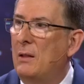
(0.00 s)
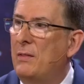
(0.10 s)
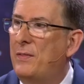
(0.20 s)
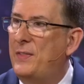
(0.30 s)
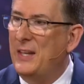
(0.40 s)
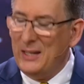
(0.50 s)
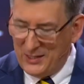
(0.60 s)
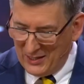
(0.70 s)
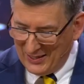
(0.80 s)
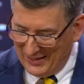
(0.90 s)
And
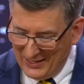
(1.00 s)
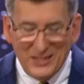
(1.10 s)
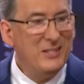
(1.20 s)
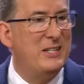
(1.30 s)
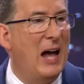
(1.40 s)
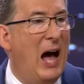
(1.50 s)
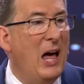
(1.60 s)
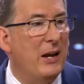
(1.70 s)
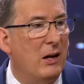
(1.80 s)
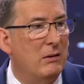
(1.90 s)
these are, this is
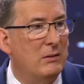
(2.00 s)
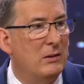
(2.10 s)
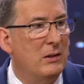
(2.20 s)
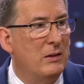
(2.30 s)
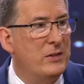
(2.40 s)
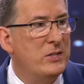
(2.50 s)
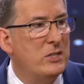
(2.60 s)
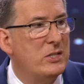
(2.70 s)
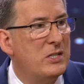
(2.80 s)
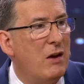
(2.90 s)
data. This
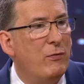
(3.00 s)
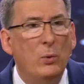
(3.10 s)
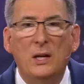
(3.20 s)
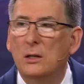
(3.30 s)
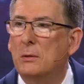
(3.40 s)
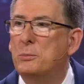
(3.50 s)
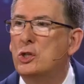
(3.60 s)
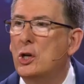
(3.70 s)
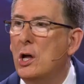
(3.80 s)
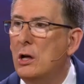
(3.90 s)
is stuff we can
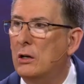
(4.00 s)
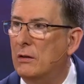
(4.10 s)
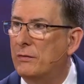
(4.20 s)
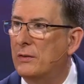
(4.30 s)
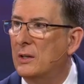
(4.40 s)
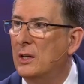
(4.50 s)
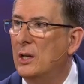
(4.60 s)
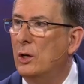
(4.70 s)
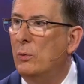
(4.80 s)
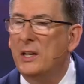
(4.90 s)
observe.
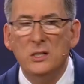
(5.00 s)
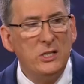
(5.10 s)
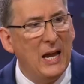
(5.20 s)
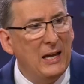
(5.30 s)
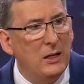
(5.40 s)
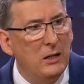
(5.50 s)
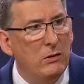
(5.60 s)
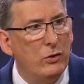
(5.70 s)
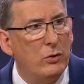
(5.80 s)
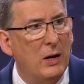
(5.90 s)
We can take it
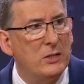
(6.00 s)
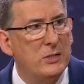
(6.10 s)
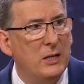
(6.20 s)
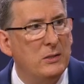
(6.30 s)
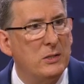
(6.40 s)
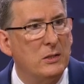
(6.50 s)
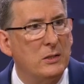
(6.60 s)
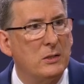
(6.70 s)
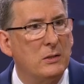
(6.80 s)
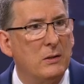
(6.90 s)
in through our senses.
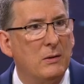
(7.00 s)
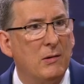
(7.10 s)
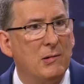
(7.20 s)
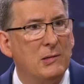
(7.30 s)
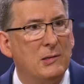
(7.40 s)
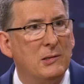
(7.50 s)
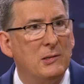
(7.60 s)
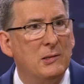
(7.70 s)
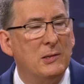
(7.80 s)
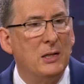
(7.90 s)

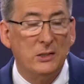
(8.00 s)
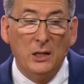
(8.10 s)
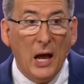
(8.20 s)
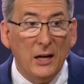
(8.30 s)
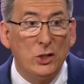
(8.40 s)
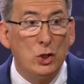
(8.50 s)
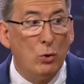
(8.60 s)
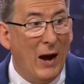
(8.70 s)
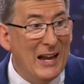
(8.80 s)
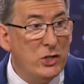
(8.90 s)
It's kind of
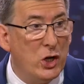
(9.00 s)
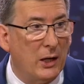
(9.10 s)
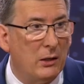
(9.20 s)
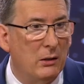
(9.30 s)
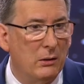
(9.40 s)
tragic,